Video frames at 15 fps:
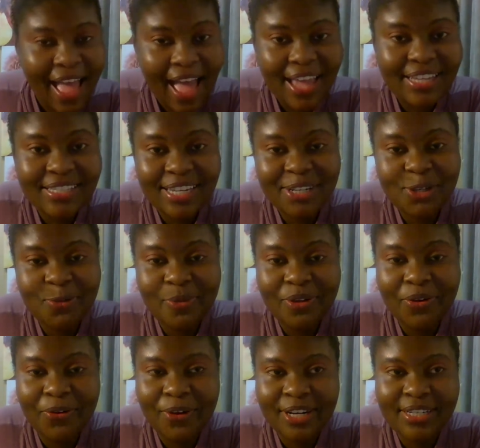I stand to be
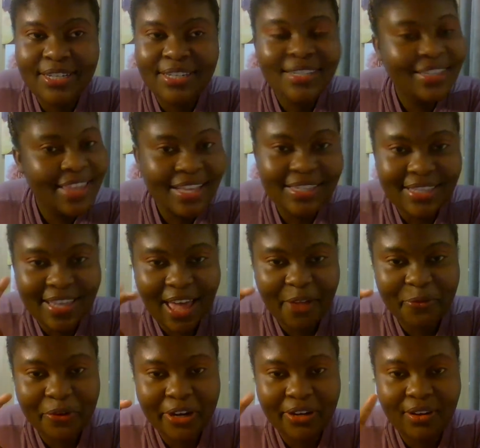corrected. That's the
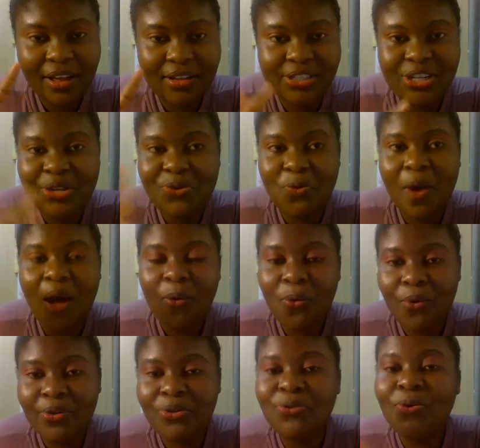African culture. You are
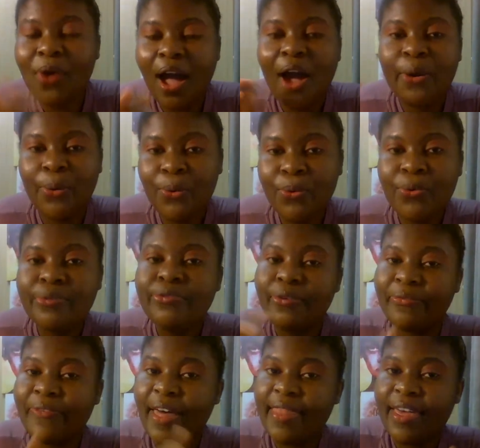you are who your
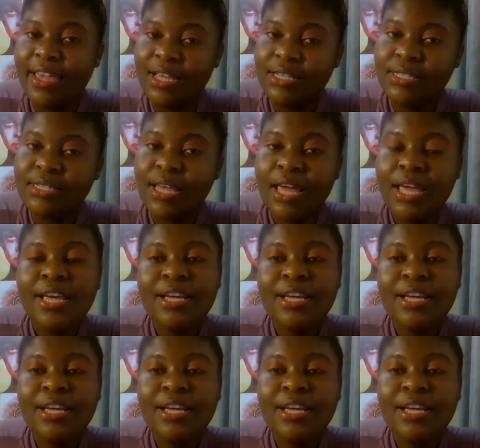father is.